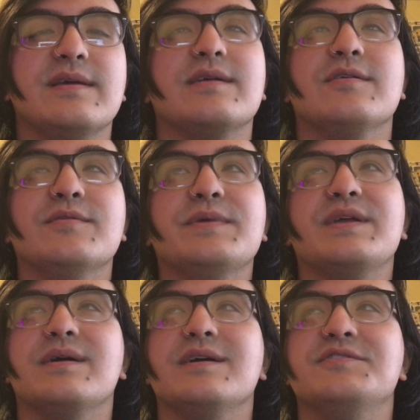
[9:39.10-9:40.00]
Like, oh my
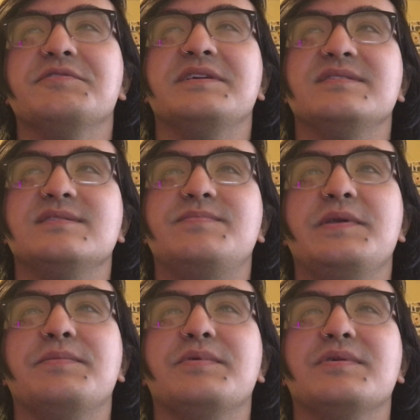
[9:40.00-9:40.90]
god, trans
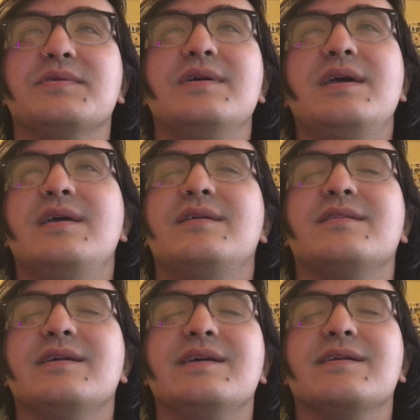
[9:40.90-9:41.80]
people,
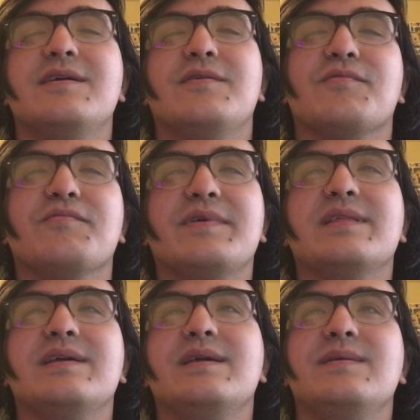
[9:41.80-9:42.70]
like,
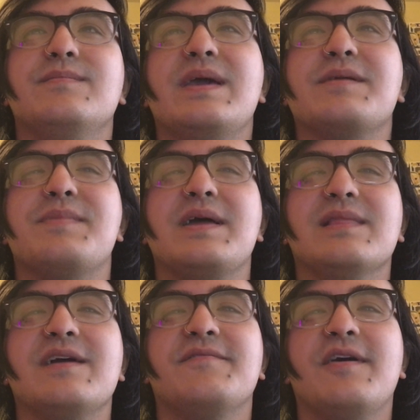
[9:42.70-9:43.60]
really make my
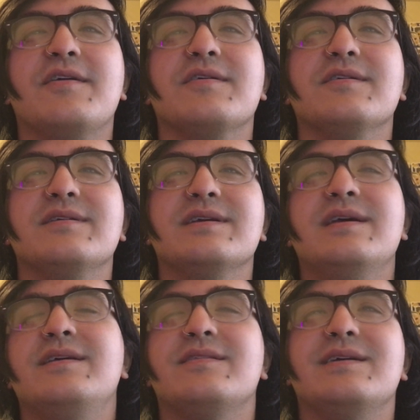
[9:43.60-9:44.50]
life hard.
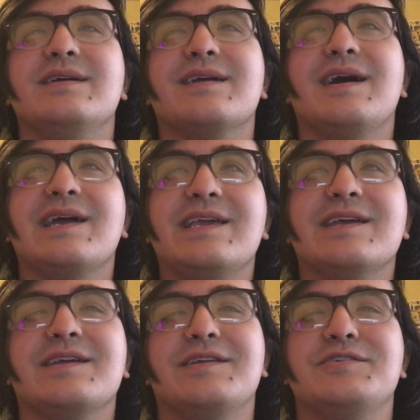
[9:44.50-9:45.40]
Like, I
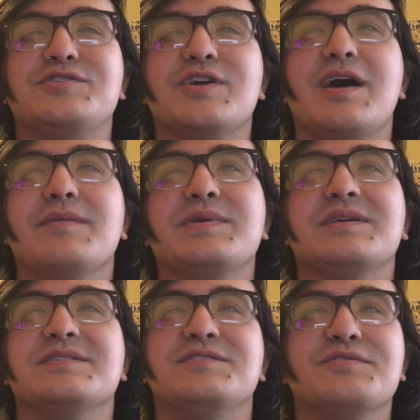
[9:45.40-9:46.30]
can't get a job
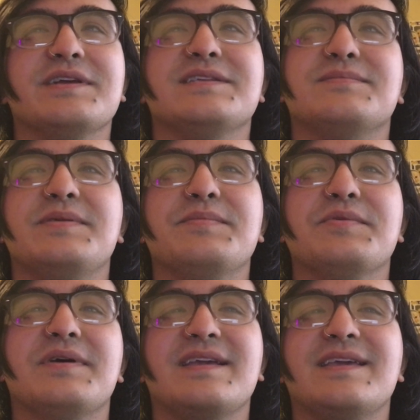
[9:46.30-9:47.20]
because of trans
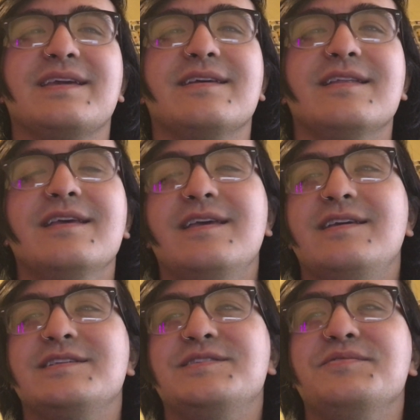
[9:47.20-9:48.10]
people. I can't
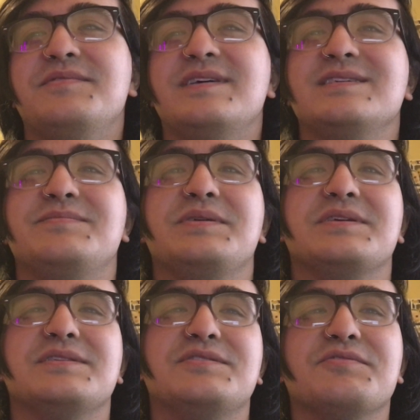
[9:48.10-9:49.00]
do this
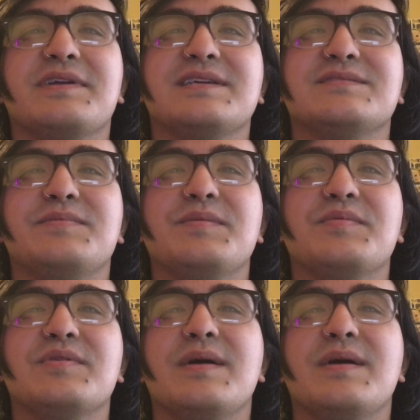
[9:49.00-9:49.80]
because of trans people.